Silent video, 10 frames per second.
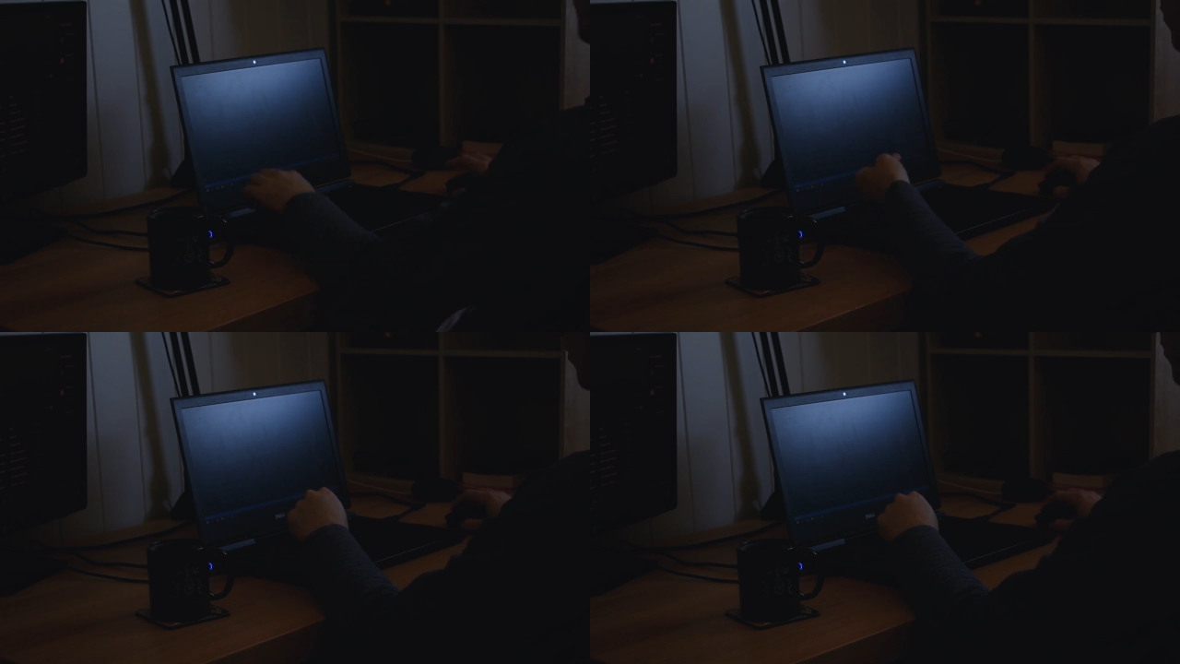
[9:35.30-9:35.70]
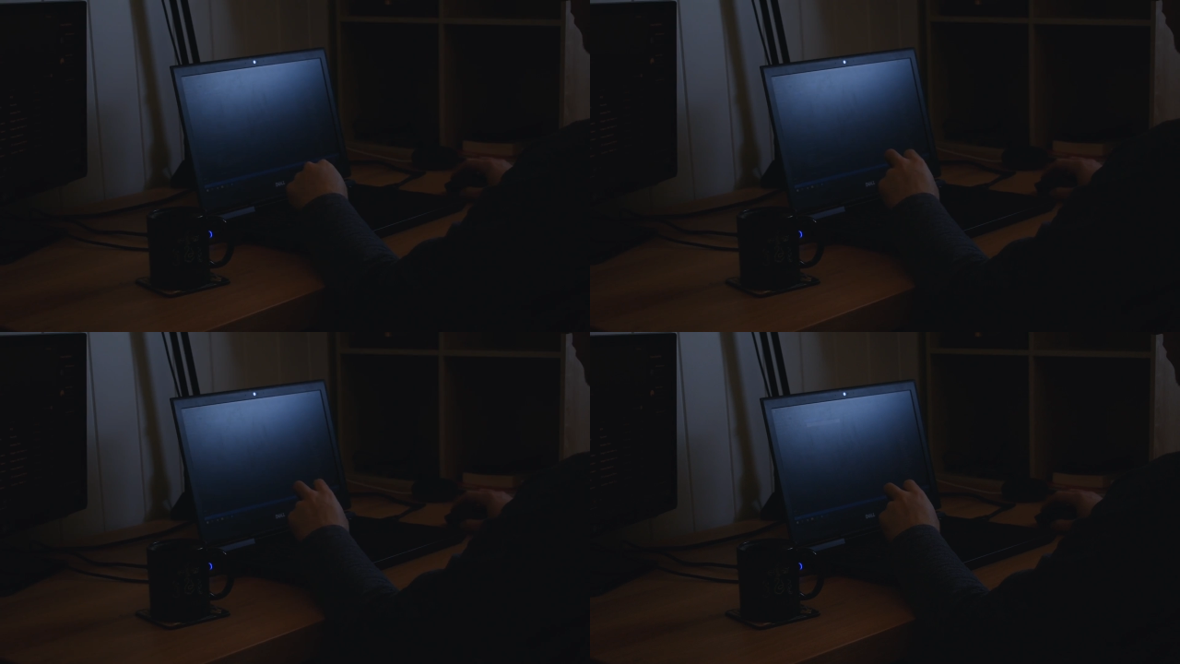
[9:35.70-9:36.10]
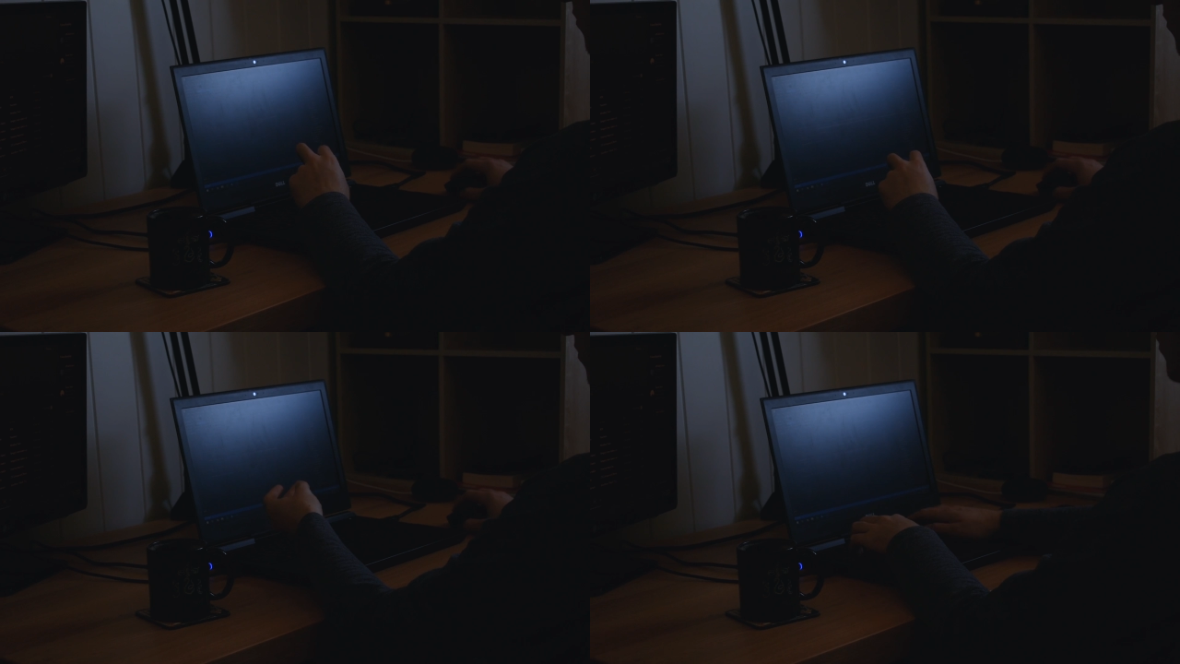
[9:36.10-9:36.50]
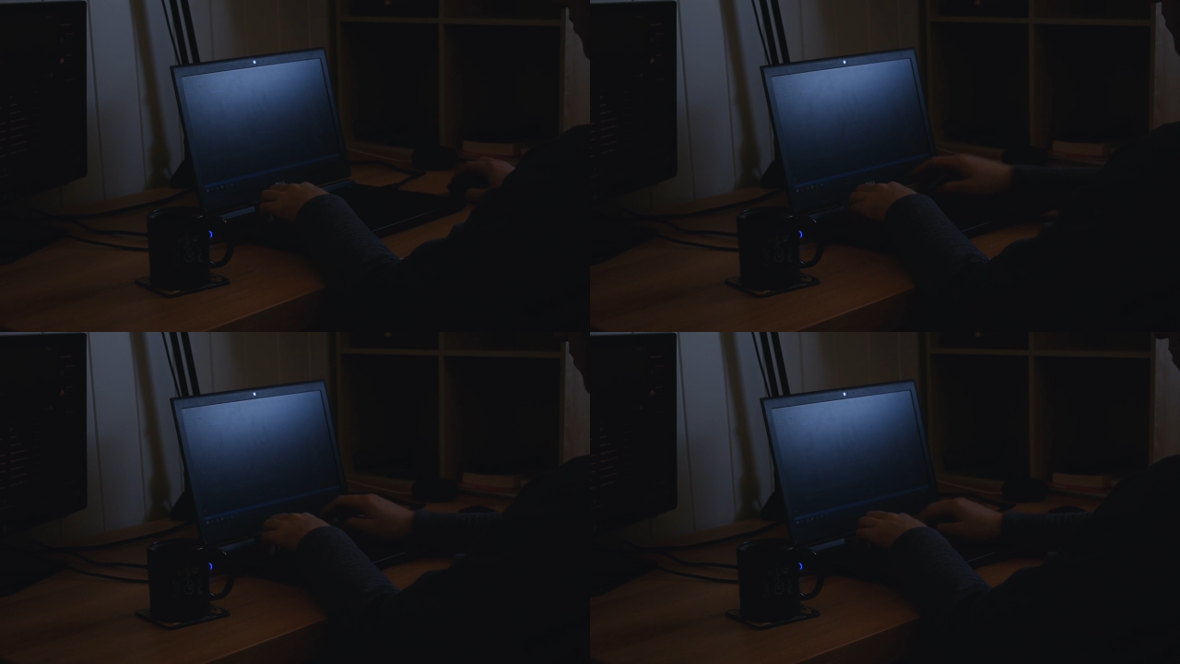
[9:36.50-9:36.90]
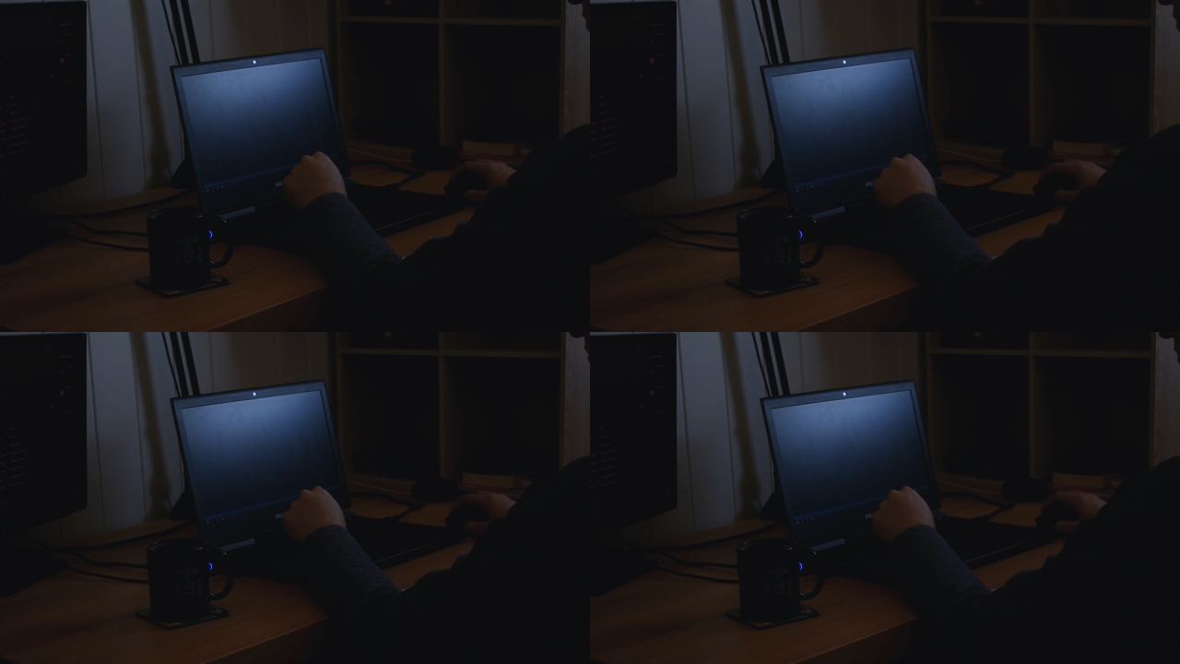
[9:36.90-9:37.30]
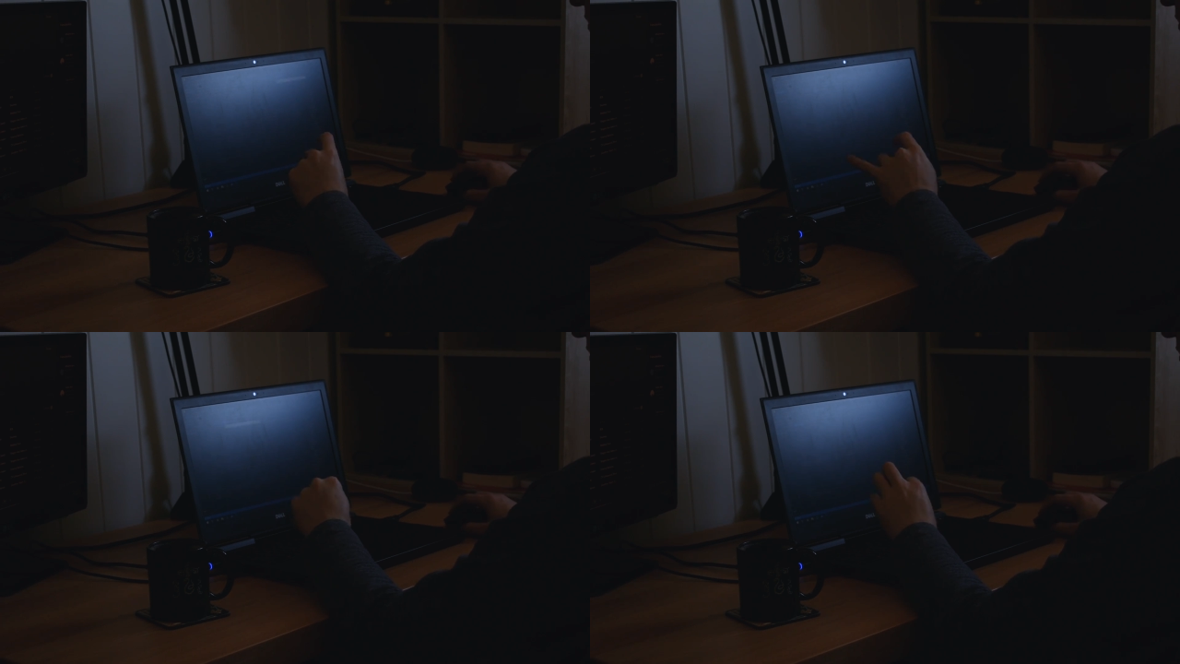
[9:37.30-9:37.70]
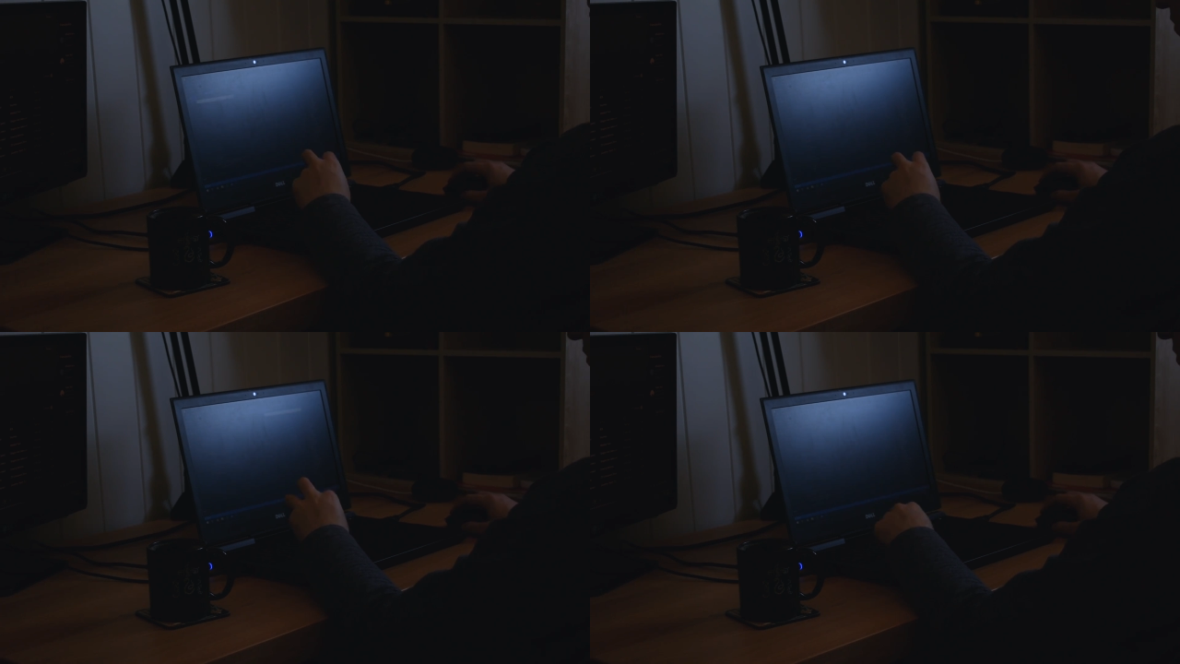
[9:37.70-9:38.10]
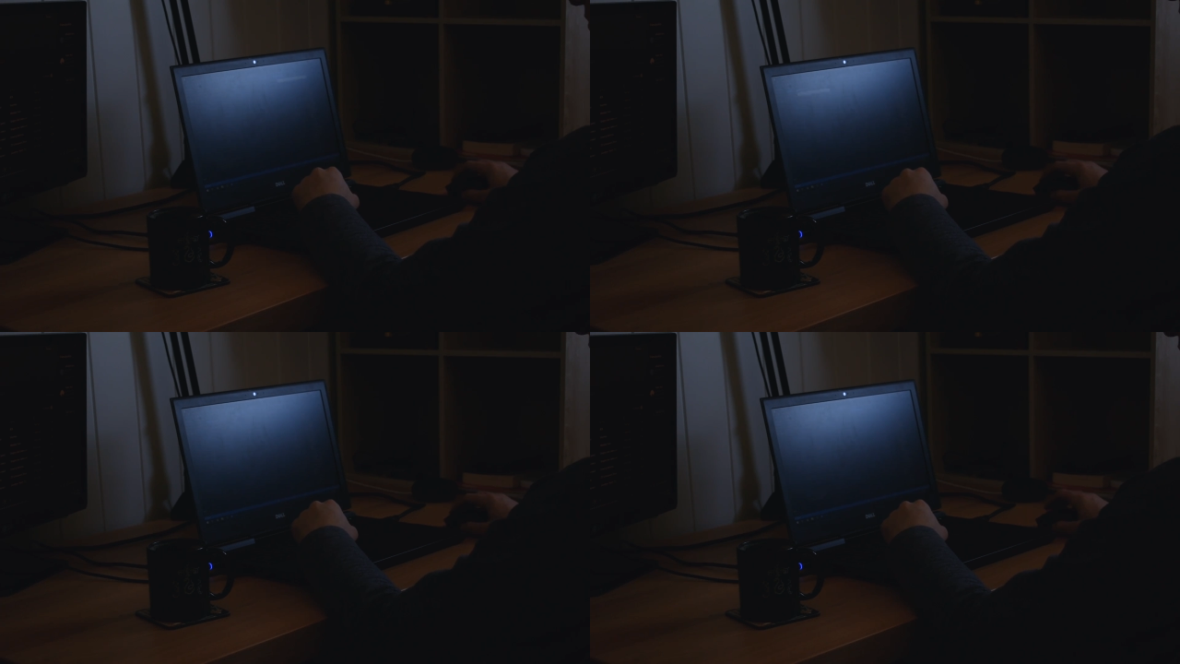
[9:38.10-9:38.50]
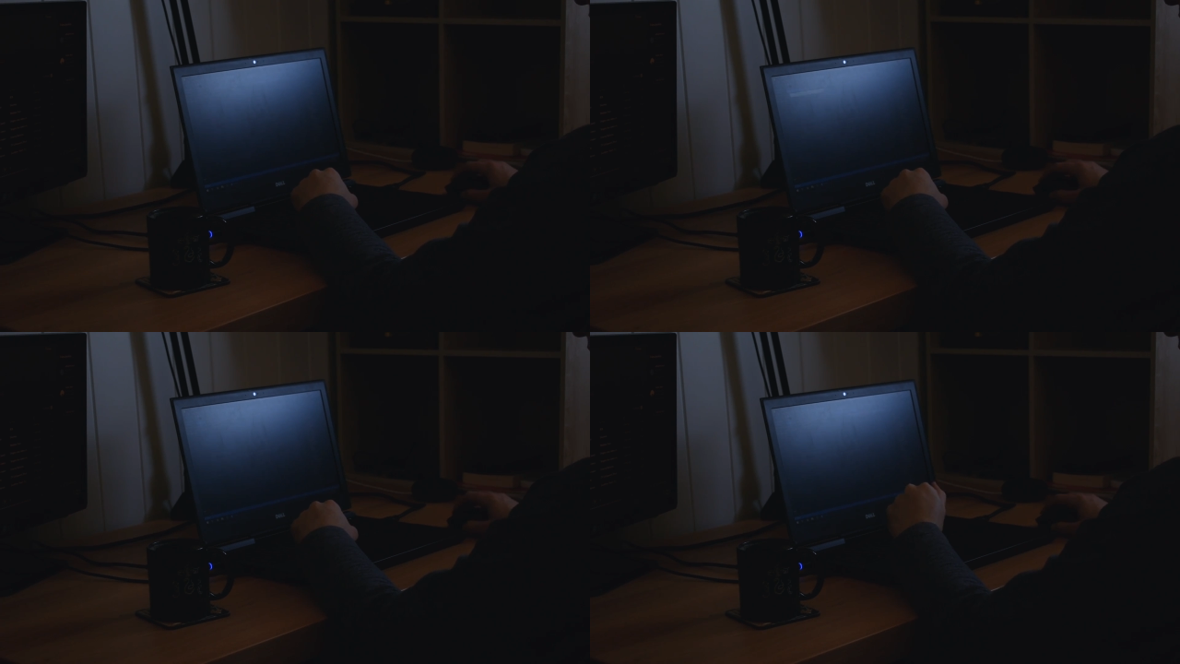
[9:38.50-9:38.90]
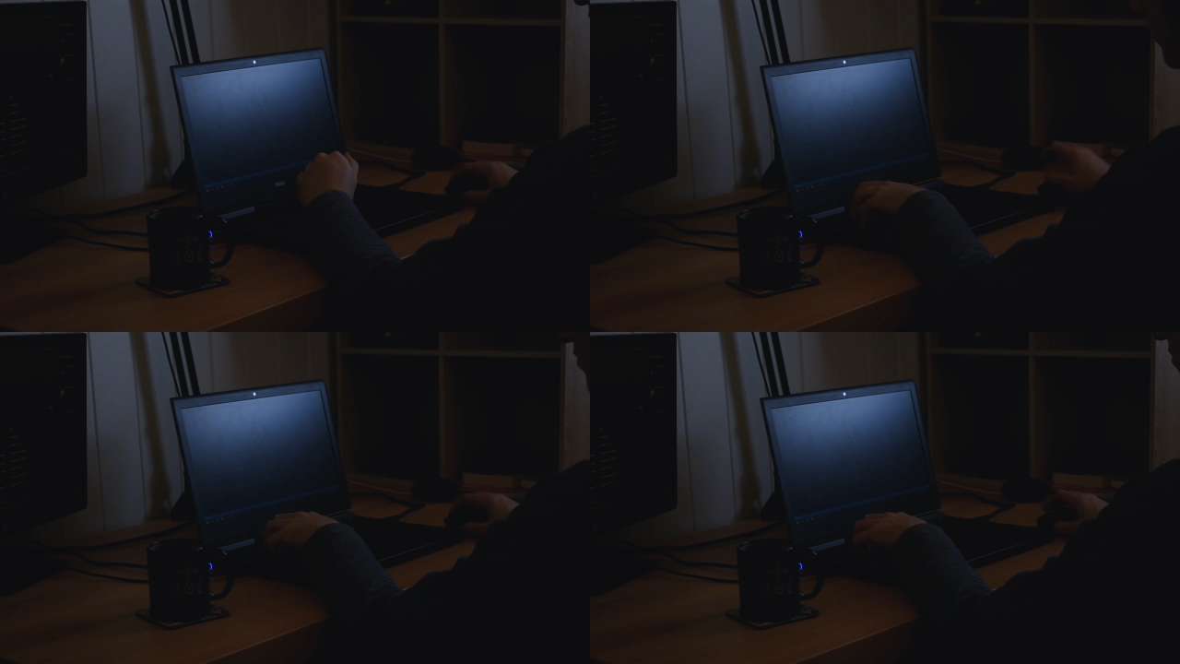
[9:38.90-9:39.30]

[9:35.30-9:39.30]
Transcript: (no speaker visible)